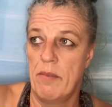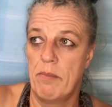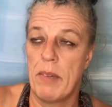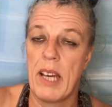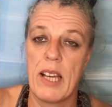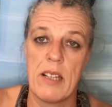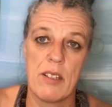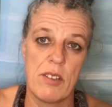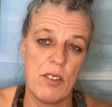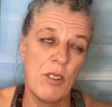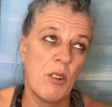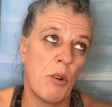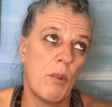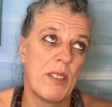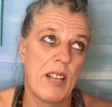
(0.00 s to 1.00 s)
because you
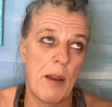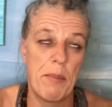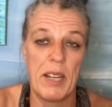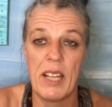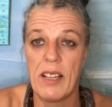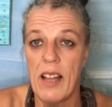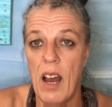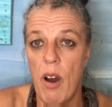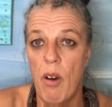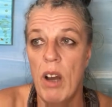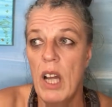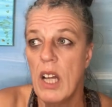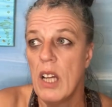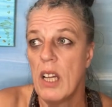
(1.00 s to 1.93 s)
know what's happening now